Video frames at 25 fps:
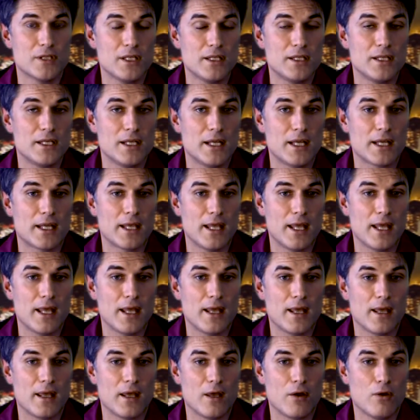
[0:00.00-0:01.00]
Hong
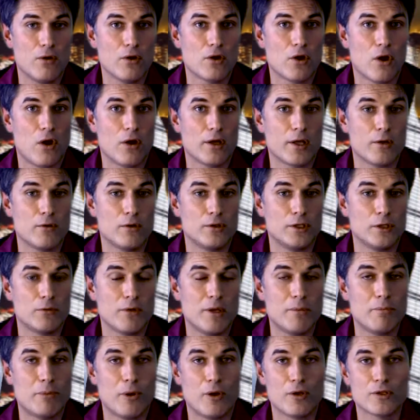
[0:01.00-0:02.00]
Kong is one of
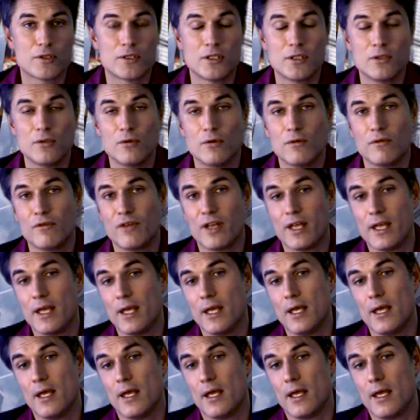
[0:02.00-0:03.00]
the towns where
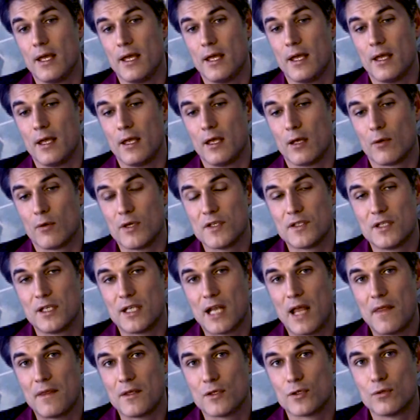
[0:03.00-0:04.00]
most of the
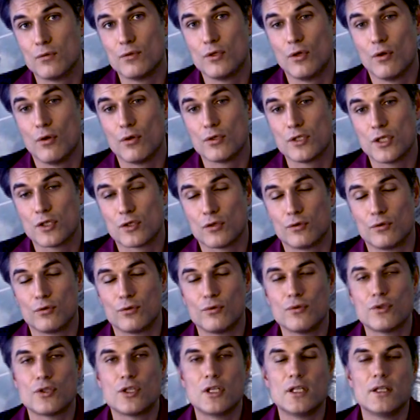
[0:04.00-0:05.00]
ancient classic
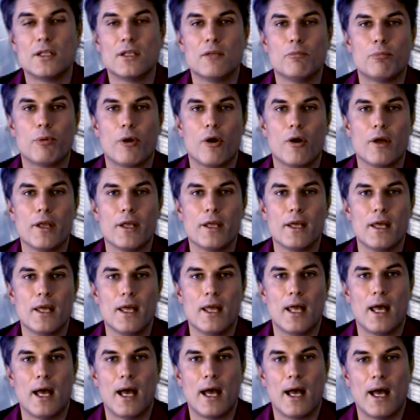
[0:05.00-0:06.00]
knowledge arrived.
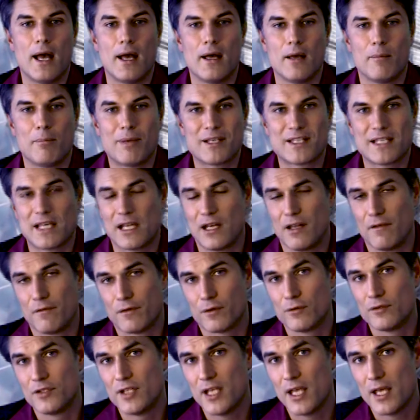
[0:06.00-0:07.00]

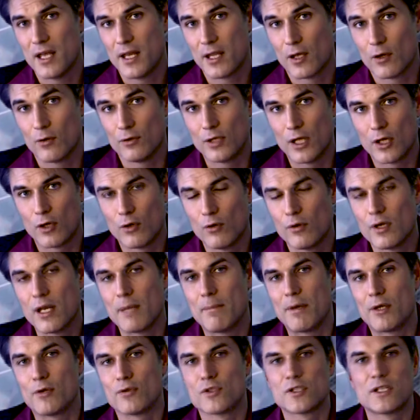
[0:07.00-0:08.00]
Here you still
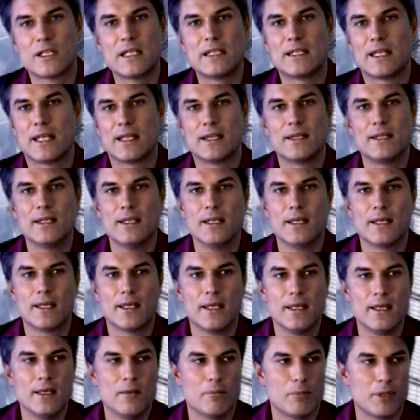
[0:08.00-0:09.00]
find ancient
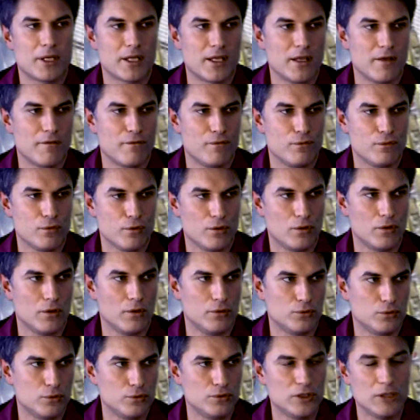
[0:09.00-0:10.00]
original books
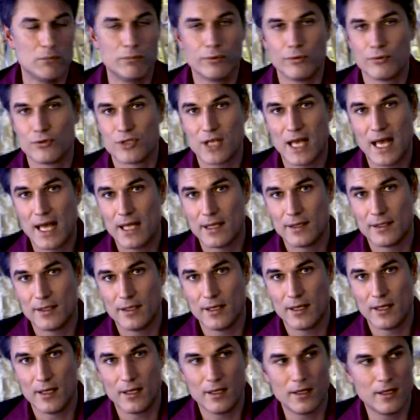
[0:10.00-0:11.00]
written by hand
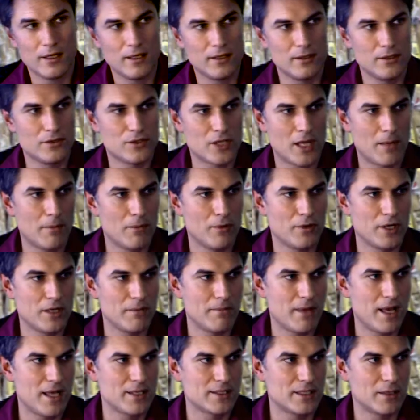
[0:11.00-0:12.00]
or
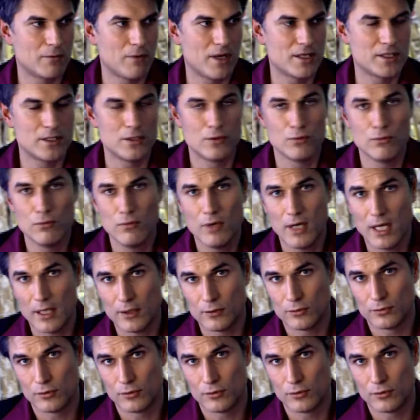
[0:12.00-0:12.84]
authentic reprints.